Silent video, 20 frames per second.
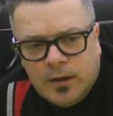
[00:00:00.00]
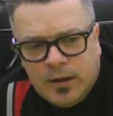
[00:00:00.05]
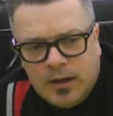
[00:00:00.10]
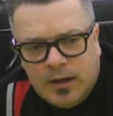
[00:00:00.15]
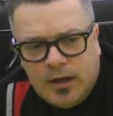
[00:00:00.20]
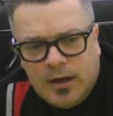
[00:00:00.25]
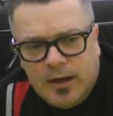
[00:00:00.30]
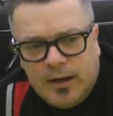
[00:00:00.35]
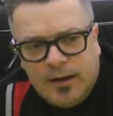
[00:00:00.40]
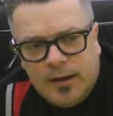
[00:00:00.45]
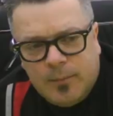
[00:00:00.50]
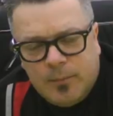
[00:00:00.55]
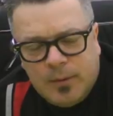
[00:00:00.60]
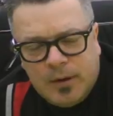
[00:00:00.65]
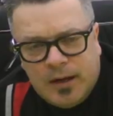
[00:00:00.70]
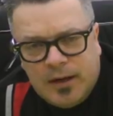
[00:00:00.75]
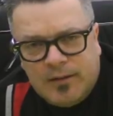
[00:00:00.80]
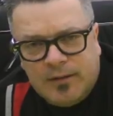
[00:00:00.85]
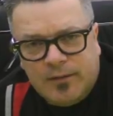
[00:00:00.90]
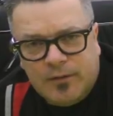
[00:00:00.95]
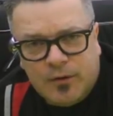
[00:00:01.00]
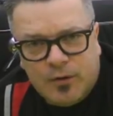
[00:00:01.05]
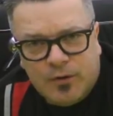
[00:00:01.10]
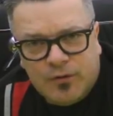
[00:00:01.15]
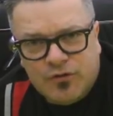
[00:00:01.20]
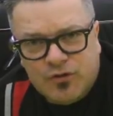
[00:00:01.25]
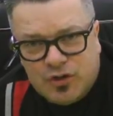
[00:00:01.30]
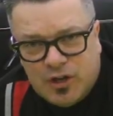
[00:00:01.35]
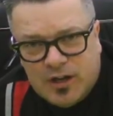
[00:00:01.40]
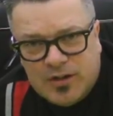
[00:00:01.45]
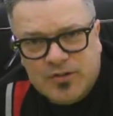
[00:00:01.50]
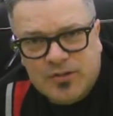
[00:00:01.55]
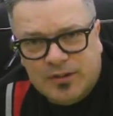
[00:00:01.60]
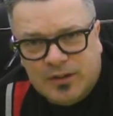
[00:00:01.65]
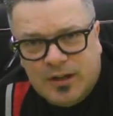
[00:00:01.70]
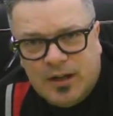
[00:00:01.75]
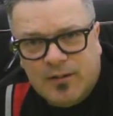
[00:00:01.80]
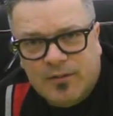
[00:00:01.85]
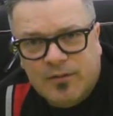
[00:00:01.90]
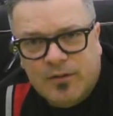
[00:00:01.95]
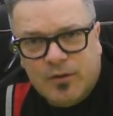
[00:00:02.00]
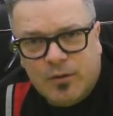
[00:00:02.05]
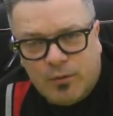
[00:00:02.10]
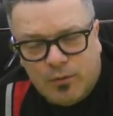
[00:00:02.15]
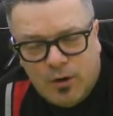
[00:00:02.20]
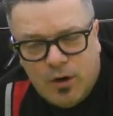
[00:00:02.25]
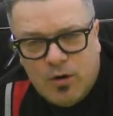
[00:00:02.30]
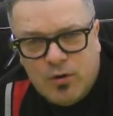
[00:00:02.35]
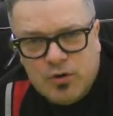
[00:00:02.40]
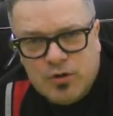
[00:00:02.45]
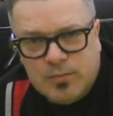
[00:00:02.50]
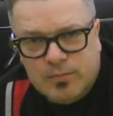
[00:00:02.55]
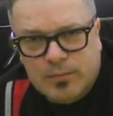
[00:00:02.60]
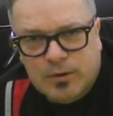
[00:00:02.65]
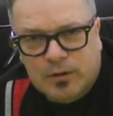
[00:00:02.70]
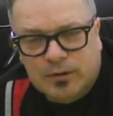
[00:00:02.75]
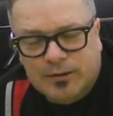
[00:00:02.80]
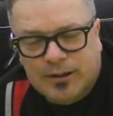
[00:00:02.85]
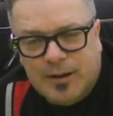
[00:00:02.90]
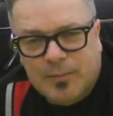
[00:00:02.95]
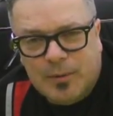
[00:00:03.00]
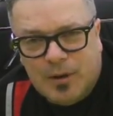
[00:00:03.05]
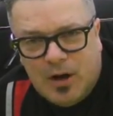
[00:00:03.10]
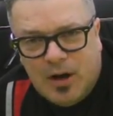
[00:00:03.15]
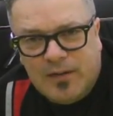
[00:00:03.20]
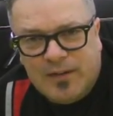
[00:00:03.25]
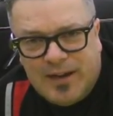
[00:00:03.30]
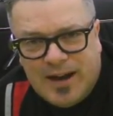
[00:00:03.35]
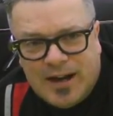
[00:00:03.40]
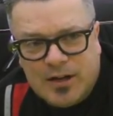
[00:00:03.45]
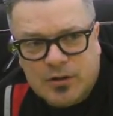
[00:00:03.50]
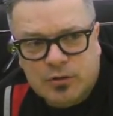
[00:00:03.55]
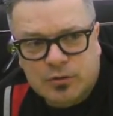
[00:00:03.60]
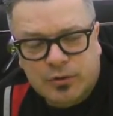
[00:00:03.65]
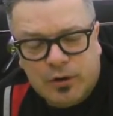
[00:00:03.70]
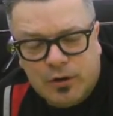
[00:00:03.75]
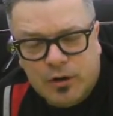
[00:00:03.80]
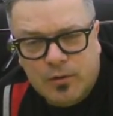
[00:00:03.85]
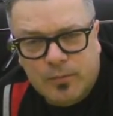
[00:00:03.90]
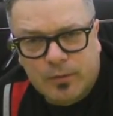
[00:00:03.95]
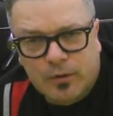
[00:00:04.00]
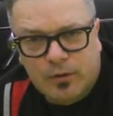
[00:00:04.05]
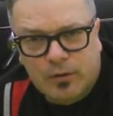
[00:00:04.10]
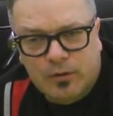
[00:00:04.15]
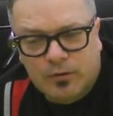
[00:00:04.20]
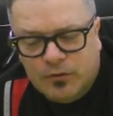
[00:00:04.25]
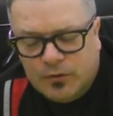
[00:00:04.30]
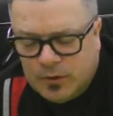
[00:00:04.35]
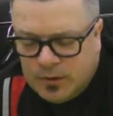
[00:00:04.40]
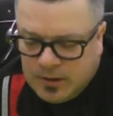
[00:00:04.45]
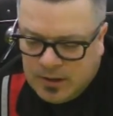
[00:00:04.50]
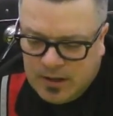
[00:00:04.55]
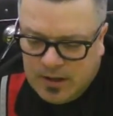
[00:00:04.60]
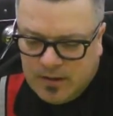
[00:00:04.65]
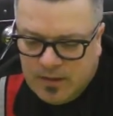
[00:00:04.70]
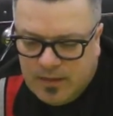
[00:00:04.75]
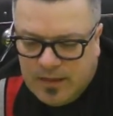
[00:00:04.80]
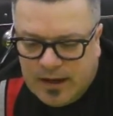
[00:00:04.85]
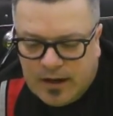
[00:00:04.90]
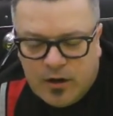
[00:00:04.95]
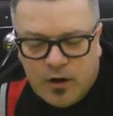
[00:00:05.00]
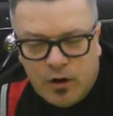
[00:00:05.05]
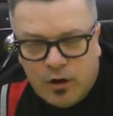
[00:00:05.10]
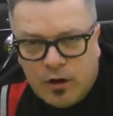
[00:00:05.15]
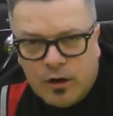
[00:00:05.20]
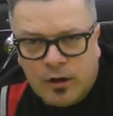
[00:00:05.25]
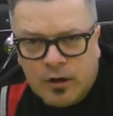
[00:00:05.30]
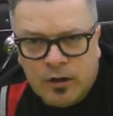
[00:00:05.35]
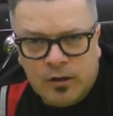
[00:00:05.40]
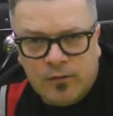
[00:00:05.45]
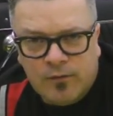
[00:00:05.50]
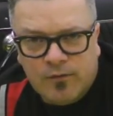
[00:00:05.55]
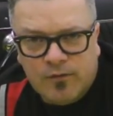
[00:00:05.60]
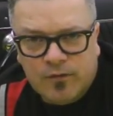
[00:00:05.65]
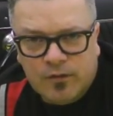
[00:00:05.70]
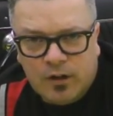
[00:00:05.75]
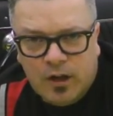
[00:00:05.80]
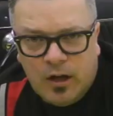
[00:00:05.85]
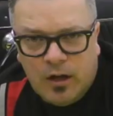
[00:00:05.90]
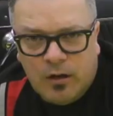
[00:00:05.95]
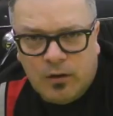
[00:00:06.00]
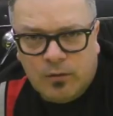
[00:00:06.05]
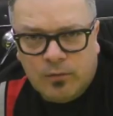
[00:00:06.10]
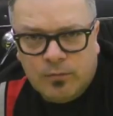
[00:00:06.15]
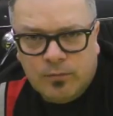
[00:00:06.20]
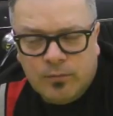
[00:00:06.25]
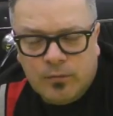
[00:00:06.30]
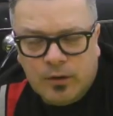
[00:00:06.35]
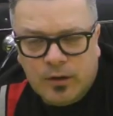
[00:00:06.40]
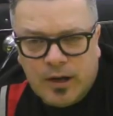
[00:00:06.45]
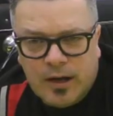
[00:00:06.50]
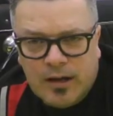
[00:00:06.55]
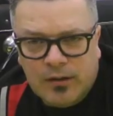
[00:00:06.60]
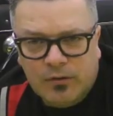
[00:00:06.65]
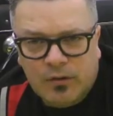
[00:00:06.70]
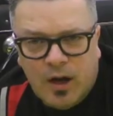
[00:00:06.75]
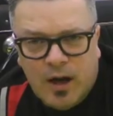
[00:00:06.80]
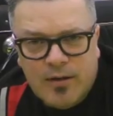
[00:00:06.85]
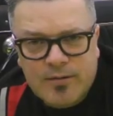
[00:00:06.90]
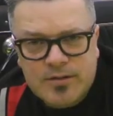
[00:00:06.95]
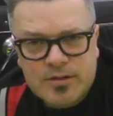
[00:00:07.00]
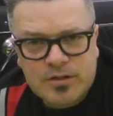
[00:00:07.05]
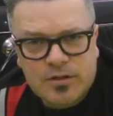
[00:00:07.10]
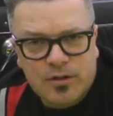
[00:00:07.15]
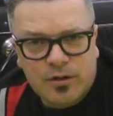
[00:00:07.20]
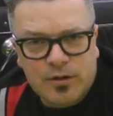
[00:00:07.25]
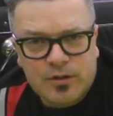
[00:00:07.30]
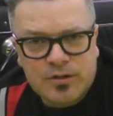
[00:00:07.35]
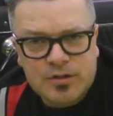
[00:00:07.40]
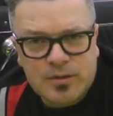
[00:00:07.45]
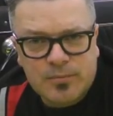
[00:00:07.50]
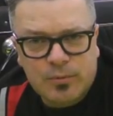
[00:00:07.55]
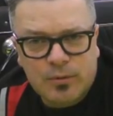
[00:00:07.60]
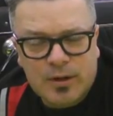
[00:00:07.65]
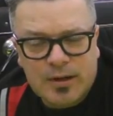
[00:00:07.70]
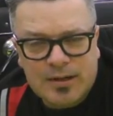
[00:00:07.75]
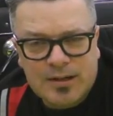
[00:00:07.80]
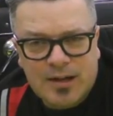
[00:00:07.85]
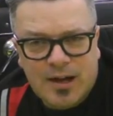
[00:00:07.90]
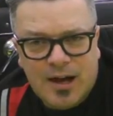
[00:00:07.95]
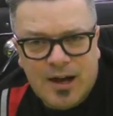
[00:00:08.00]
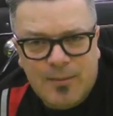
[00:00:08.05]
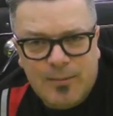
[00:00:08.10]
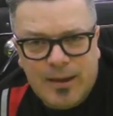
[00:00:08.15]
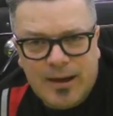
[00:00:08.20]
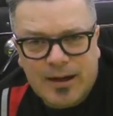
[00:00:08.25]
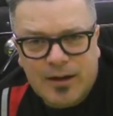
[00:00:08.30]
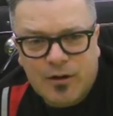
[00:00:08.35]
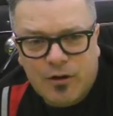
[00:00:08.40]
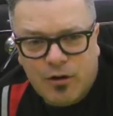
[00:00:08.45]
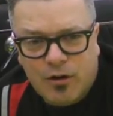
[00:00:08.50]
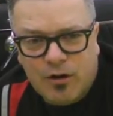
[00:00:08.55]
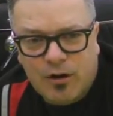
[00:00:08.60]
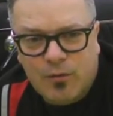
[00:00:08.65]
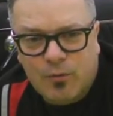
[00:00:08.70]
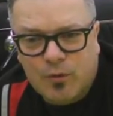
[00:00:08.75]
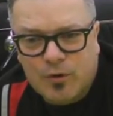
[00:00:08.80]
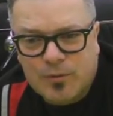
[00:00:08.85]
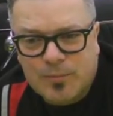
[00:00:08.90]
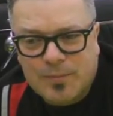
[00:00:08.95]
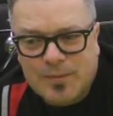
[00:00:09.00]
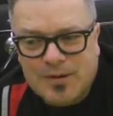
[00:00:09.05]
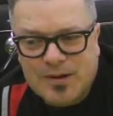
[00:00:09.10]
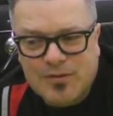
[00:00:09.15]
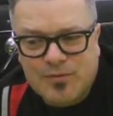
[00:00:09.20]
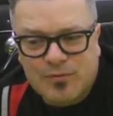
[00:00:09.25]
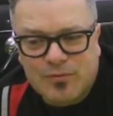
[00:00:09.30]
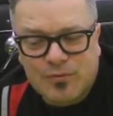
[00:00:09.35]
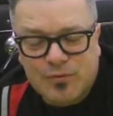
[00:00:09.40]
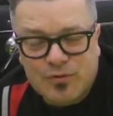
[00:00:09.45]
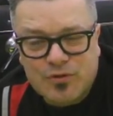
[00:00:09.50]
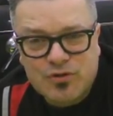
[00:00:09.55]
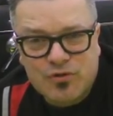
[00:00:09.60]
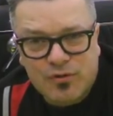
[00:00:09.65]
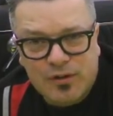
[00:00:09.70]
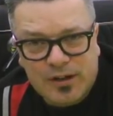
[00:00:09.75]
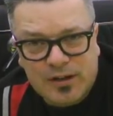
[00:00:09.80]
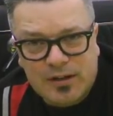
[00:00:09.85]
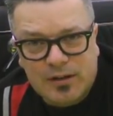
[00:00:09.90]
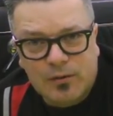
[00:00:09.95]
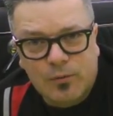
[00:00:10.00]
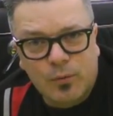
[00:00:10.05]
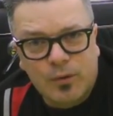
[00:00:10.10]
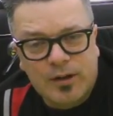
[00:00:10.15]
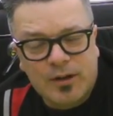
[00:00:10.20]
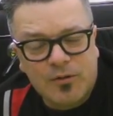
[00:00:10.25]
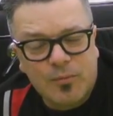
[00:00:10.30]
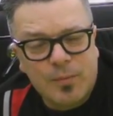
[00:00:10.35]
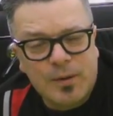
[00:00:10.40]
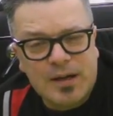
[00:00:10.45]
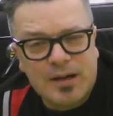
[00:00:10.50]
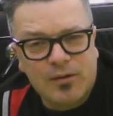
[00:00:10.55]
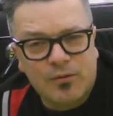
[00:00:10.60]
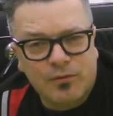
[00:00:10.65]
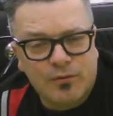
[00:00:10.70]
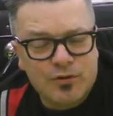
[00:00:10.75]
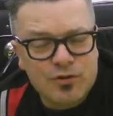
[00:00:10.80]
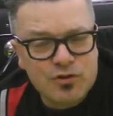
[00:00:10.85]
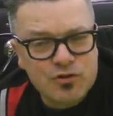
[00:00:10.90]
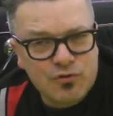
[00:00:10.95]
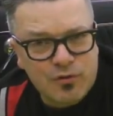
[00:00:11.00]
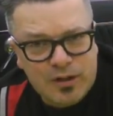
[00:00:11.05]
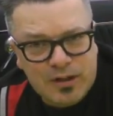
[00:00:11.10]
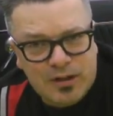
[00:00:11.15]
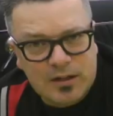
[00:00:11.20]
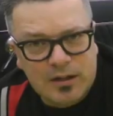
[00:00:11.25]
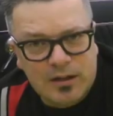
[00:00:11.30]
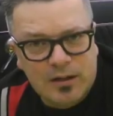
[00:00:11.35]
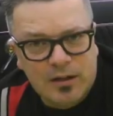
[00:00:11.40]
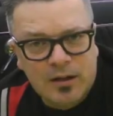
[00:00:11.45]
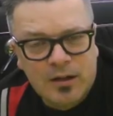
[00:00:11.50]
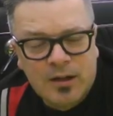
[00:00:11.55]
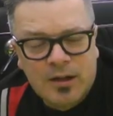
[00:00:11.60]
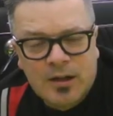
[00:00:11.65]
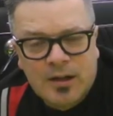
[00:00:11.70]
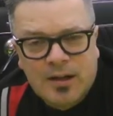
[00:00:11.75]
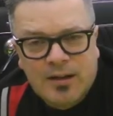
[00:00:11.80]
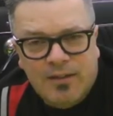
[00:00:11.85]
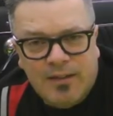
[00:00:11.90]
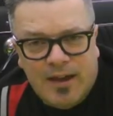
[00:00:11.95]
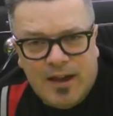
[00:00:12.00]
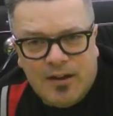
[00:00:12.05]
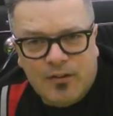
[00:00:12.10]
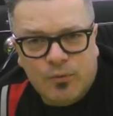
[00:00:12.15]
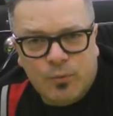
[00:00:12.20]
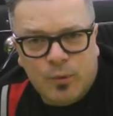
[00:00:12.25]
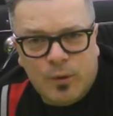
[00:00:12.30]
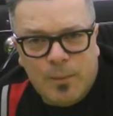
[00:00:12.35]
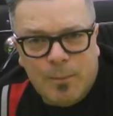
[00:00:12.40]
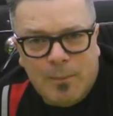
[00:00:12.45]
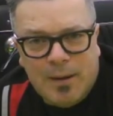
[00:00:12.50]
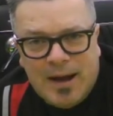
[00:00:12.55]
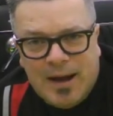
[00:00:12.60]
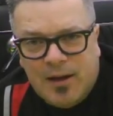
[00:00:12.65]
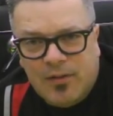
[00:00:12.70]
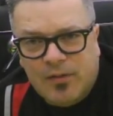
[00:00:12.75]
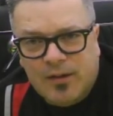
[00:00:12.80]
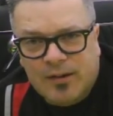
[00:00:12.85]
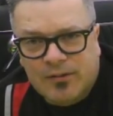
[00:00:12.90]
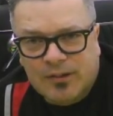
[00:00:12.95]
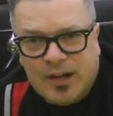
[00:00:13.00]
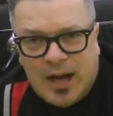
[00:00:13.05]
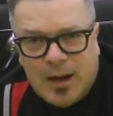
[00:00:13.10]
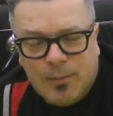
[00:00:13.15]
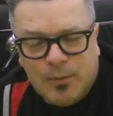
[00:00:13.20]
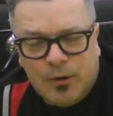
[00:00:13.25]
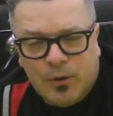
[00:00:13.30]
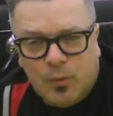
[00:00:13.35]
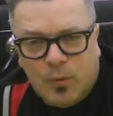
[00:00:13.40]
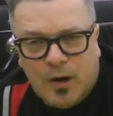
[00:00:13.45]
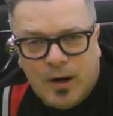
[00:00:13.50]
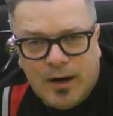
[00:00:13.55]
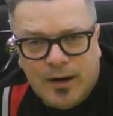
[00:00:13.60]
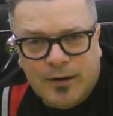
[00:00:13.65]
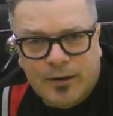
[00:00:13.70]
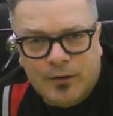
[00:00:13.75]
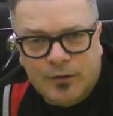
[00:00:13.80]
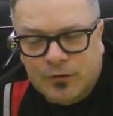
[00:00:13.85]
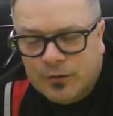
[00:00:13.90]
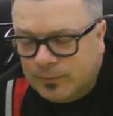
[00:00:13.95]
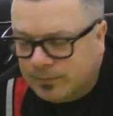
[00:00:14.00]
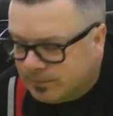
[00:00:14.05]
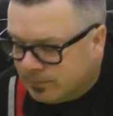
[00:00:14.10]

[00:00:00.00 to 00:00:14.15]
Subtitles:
It ended up being that there was just enough corrosion buildup on the actual terminals that current couldn't flow. Okay, so obviously during some point in time that current was being restricted. When it's being restricted, that is when bad things happen to wires.